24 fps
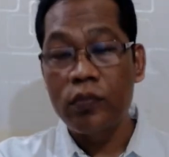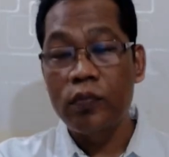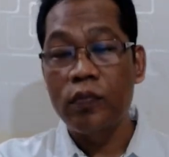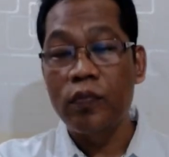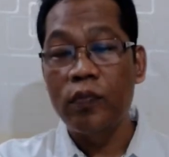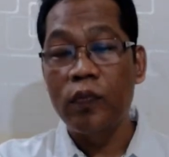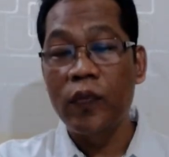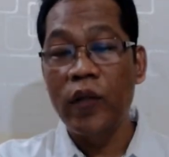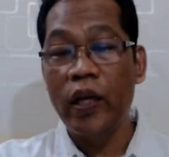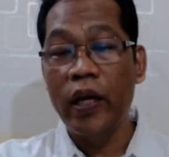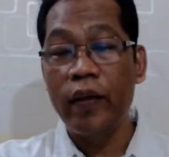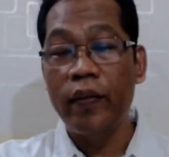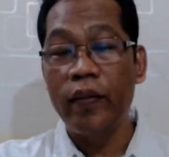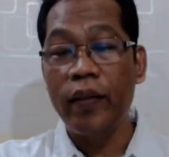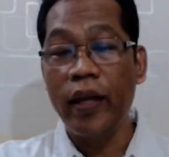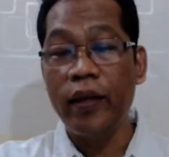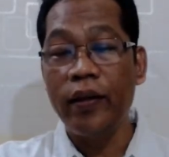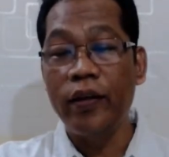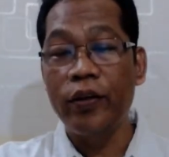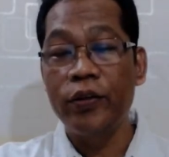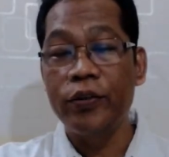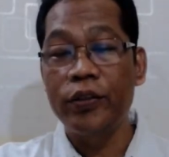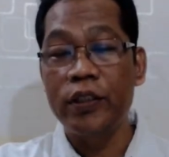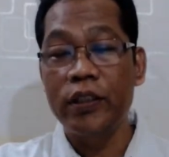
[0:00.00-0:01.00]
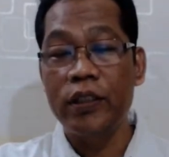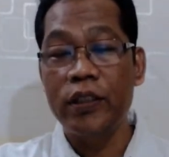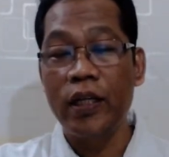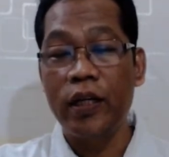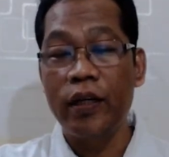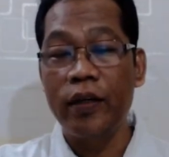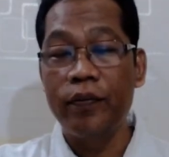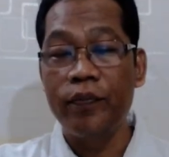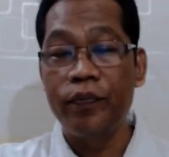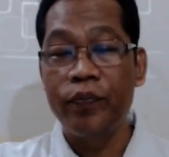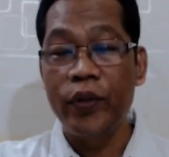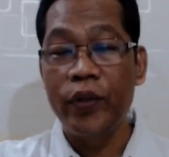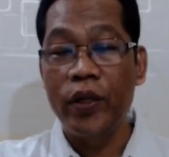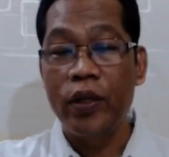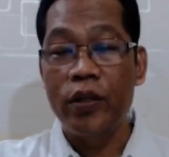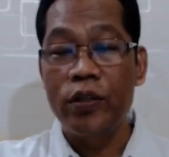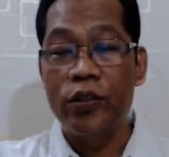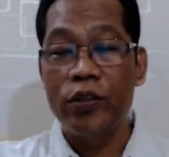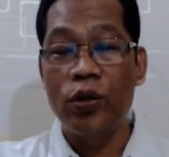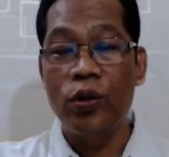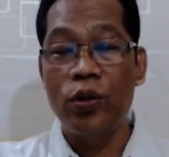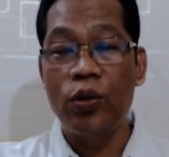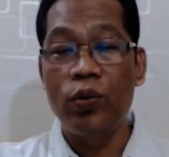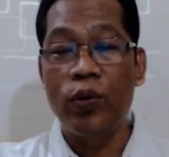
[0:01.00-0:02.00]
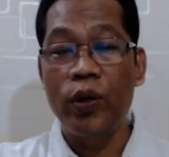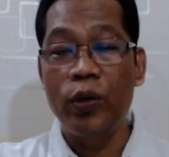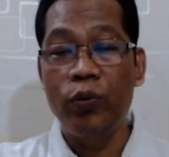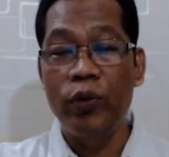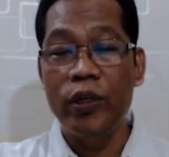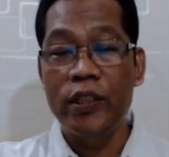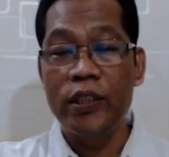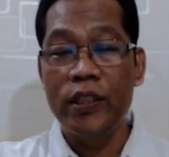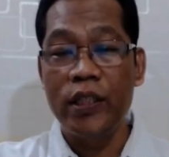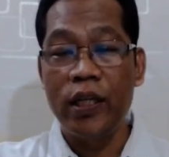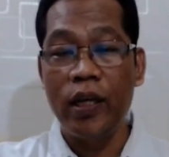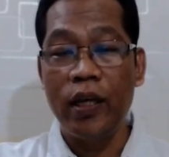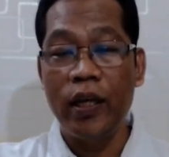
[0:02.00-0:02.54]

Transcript: Yeah, thank you, sister. So what we see